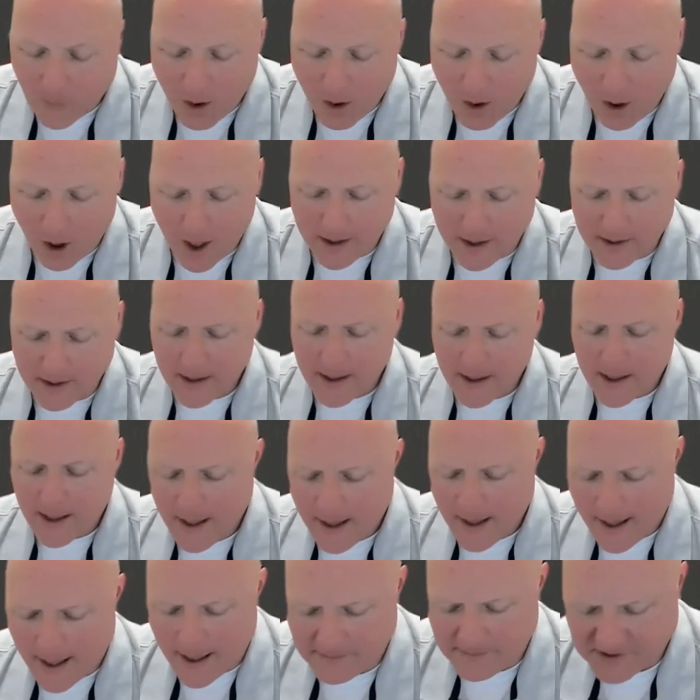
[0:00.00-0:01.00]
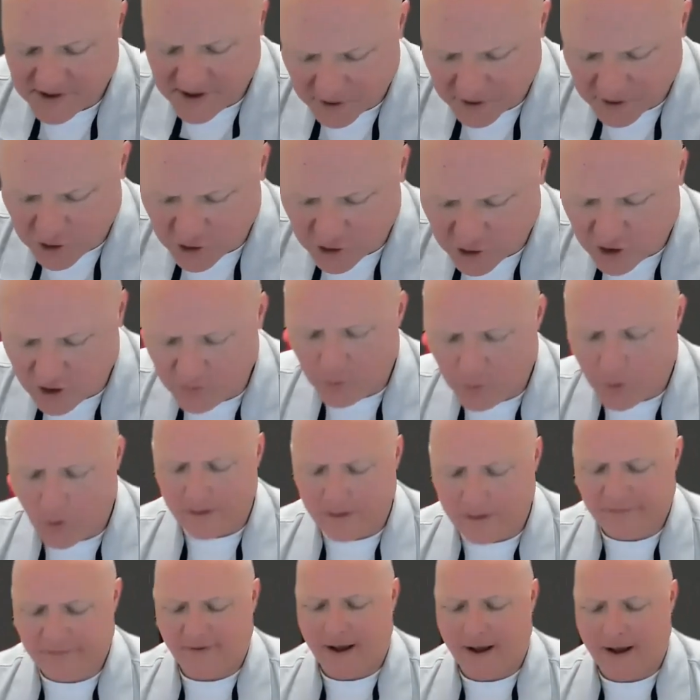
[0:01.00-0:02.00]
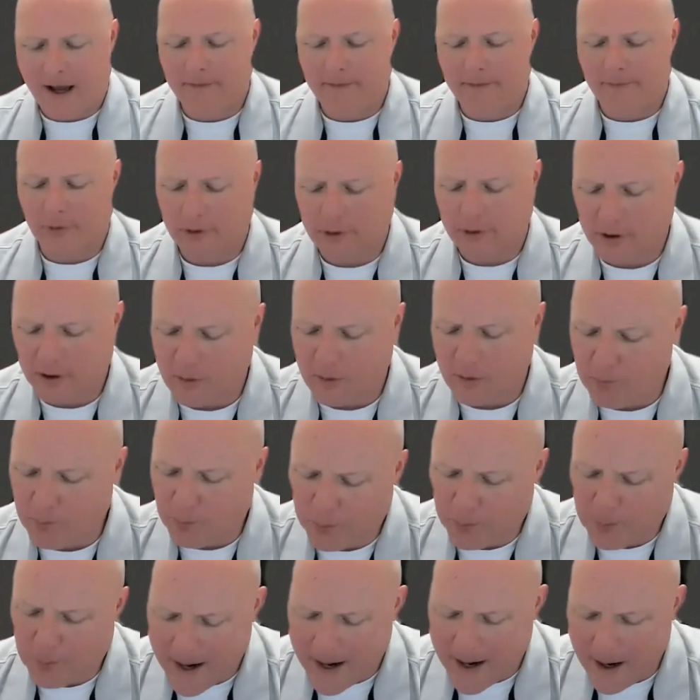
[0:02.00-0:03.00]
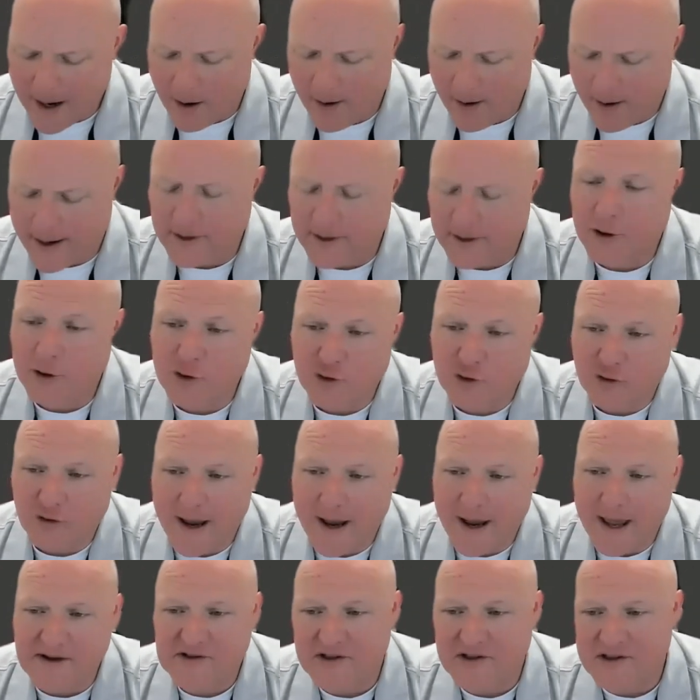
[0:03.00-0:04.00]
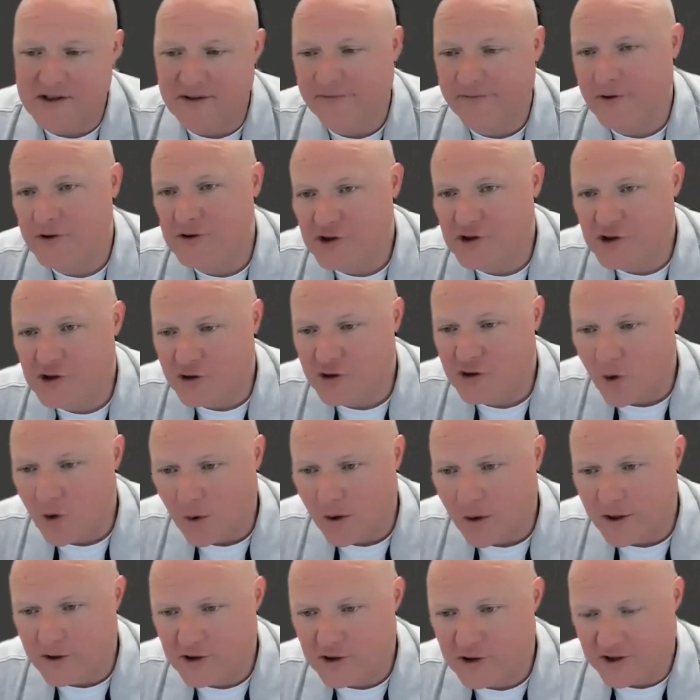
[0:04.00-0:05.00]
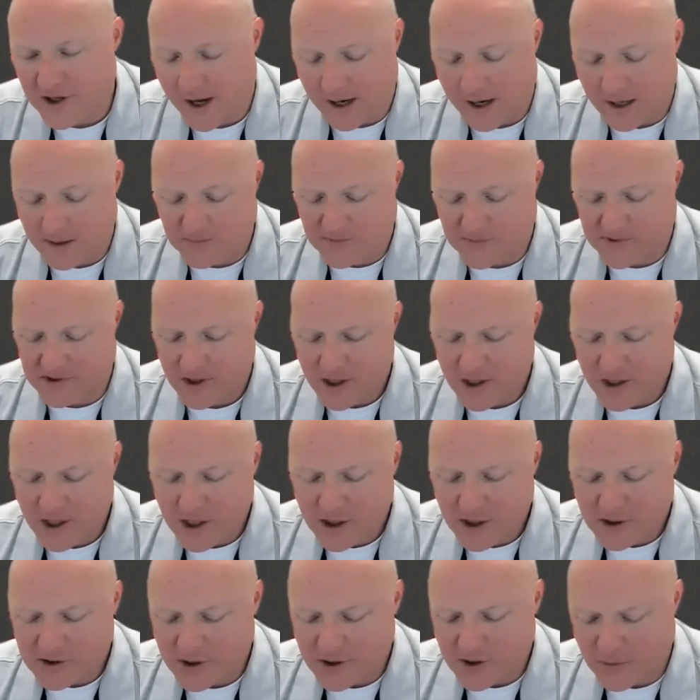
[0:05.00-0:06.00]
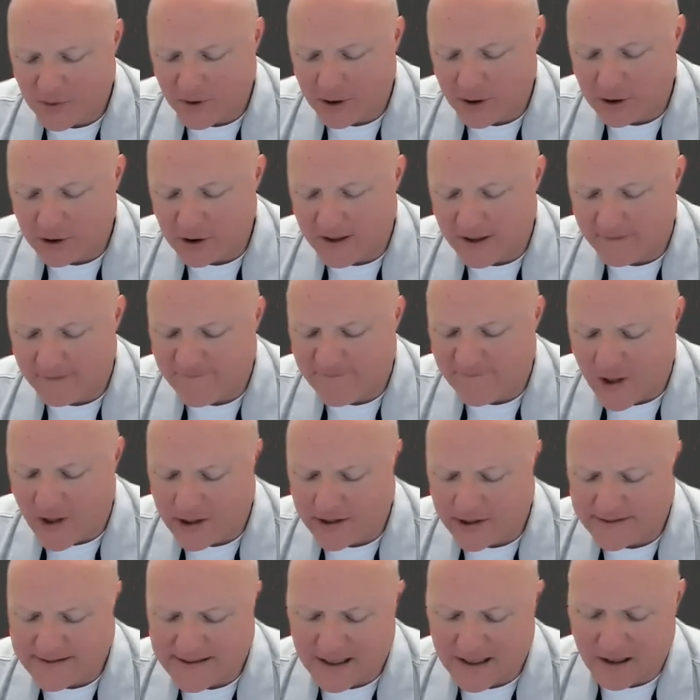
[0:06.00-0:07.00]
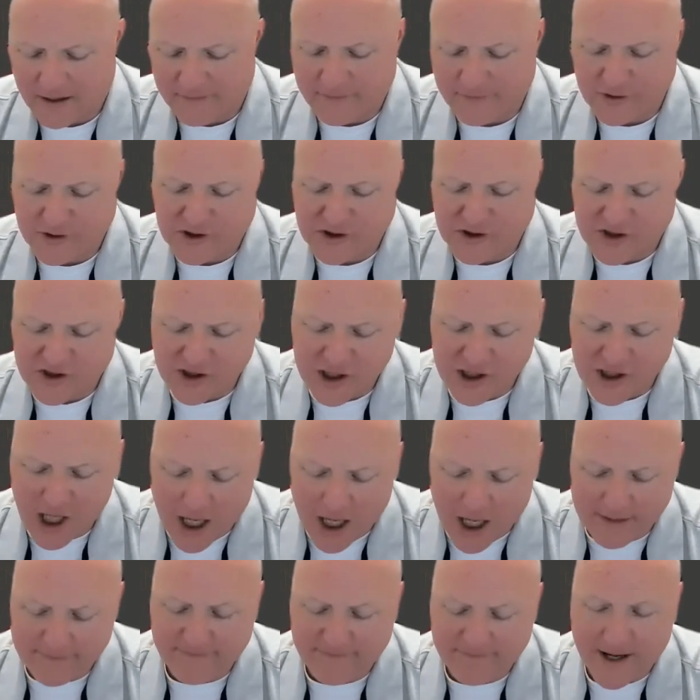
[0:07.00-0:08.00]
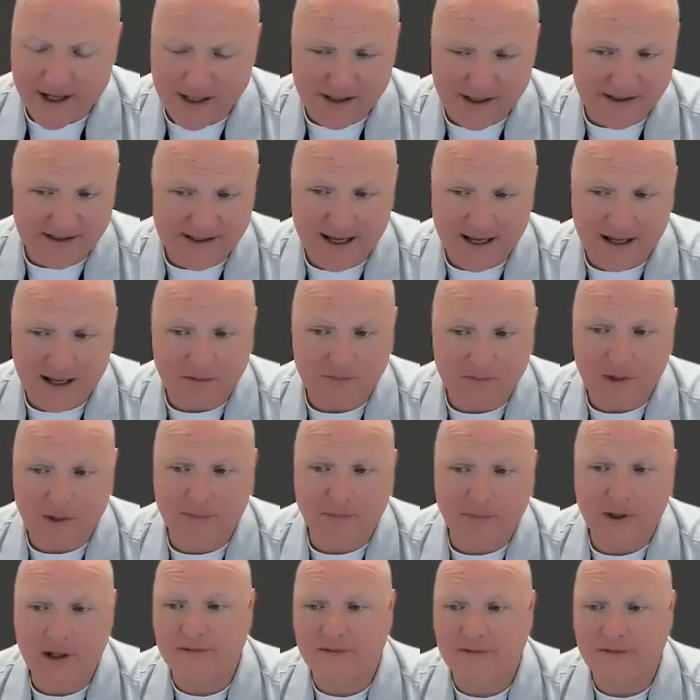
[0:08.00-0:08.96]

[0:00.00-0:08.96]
All right, section 2.5, we're going to compare and contrast different storage types. So we're going to look at volatile versus non-volatile memory.